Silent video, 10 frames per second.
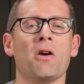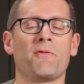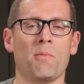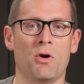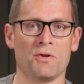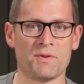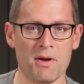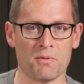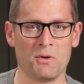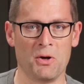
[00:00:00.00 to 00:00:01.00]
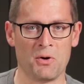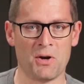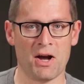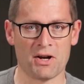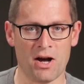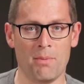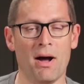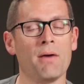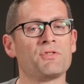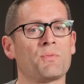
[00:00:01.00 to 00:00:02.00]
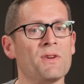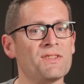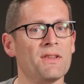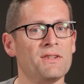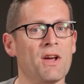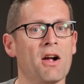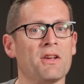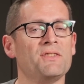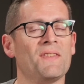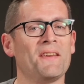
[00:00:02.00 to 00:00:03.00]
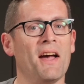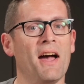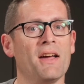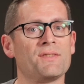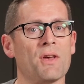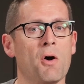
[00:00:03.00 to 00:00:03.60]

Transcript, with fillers: here from UltimateReloader.com. I was recently talking to the guys